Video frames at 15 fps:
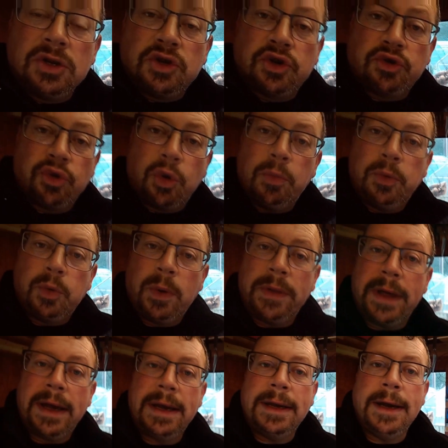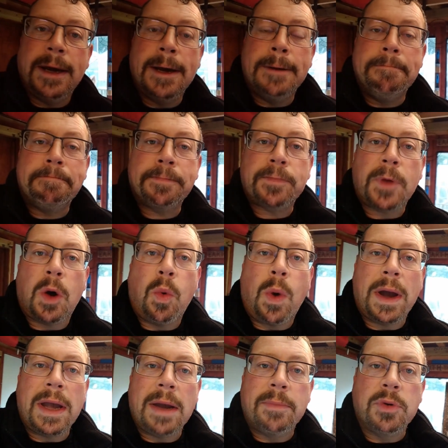scrubbed with a
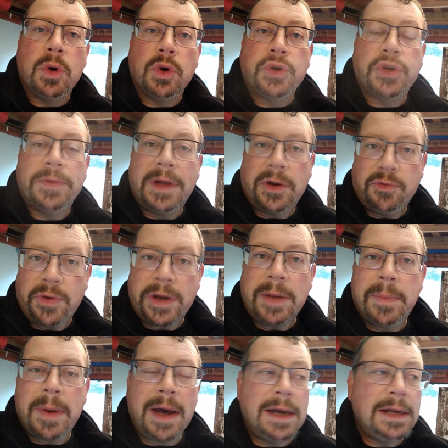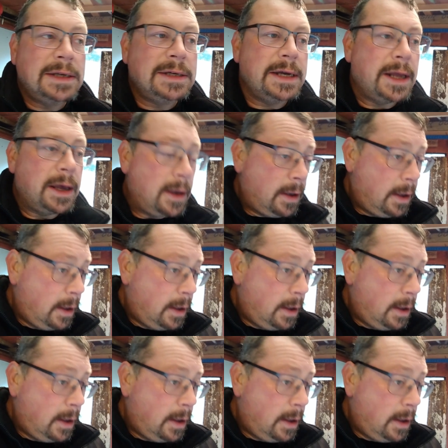wire brush and then repainted.